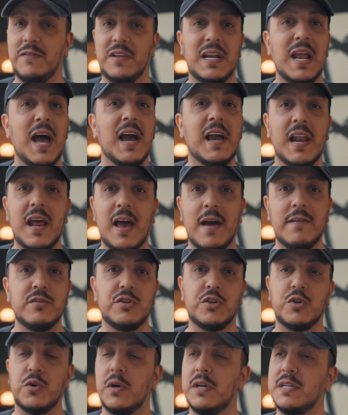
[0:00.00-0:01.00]
They're not going to have a
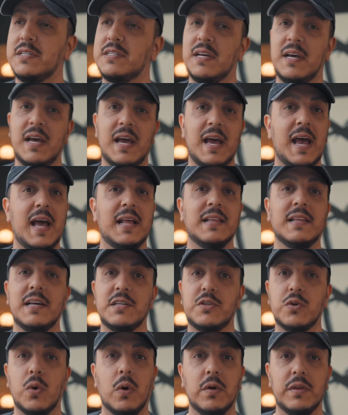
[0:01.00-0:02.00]
choice
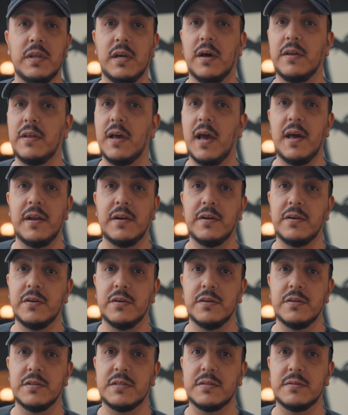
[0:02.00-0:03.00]
unless all the other
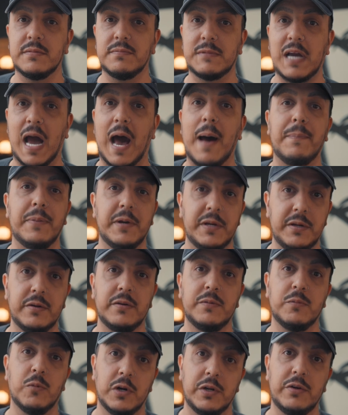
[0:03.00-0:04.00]
editors
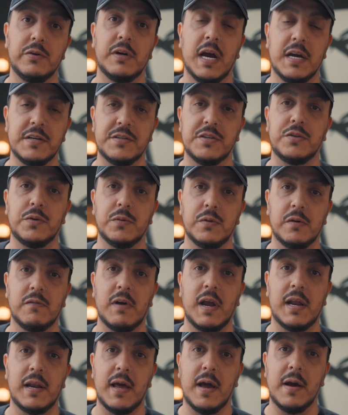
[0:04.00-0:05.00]
copy what you guys are doing
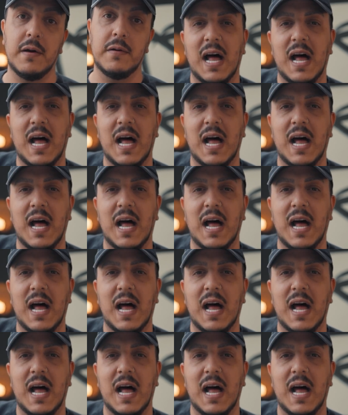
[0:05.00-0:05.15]
right now.